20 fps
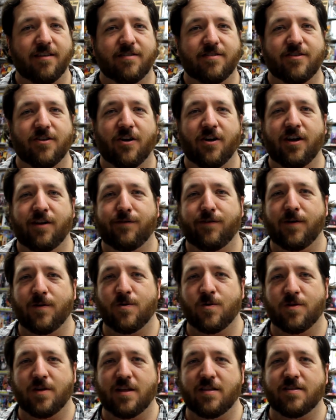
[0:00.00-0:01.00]
Sorry to
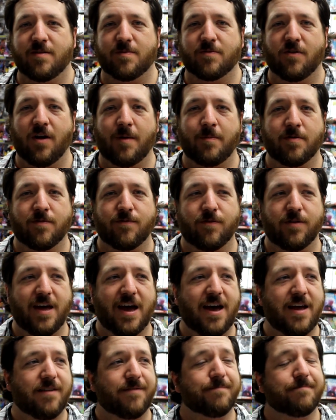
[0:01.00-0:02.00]
Future Zen subscribers for
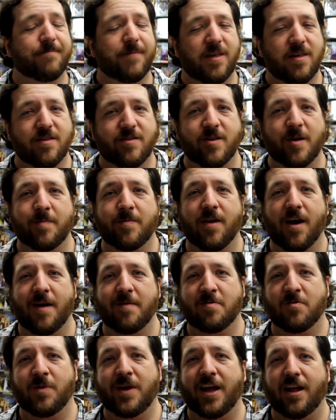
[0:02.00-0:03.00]
that.
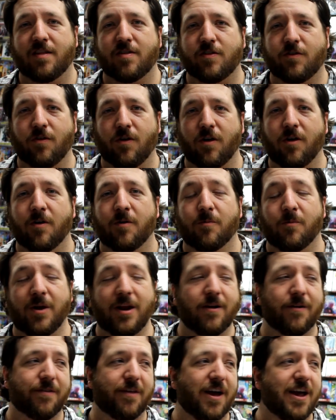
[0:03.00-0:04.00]
Sometimes we get screwed.
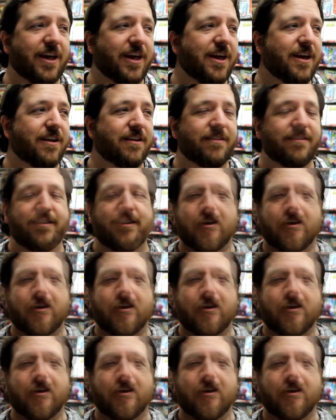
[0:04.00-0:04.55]
We don't like it.